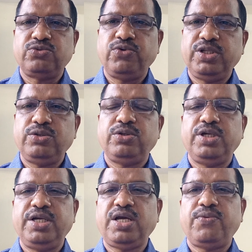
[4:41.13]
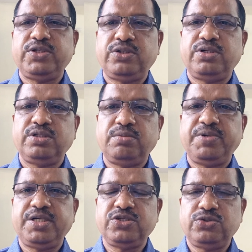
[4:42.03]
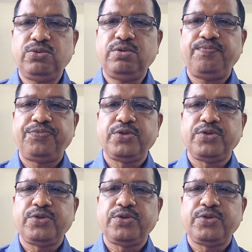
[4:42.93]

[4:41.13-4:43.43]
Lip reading: when India was under the British rule.